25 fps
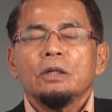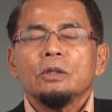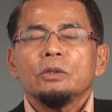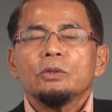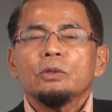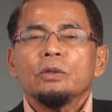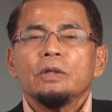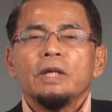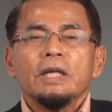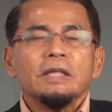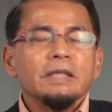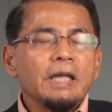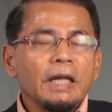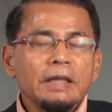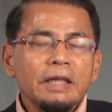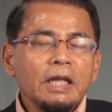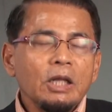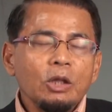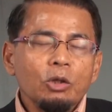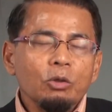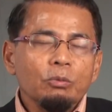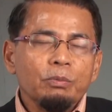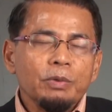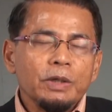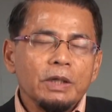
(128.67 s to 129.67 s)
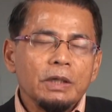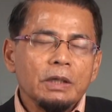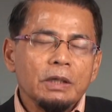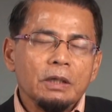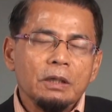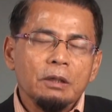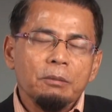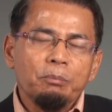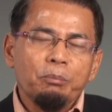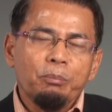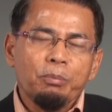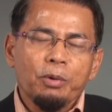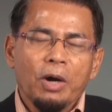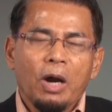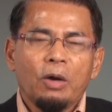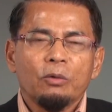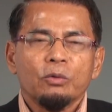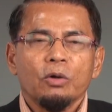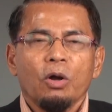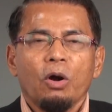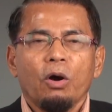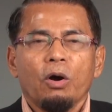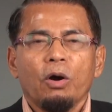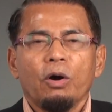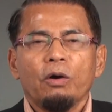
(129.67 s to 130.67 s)
So there's nothing to be
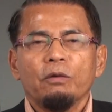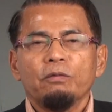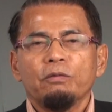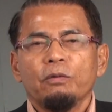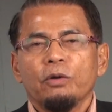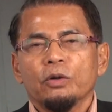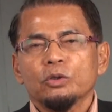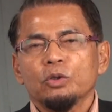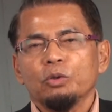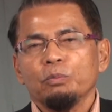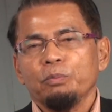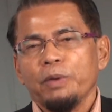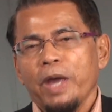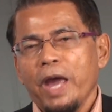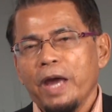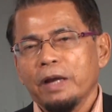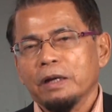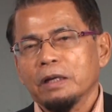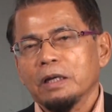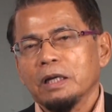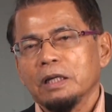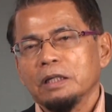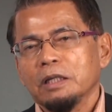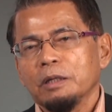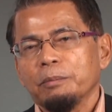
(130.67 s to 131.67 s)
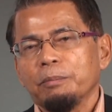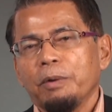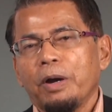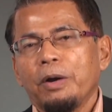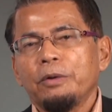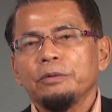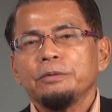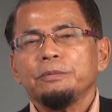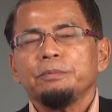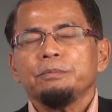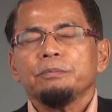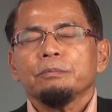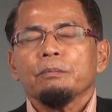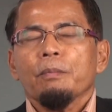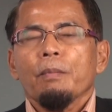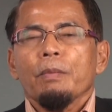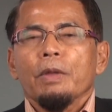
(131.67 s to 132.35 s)
proud of or to be arrogant about.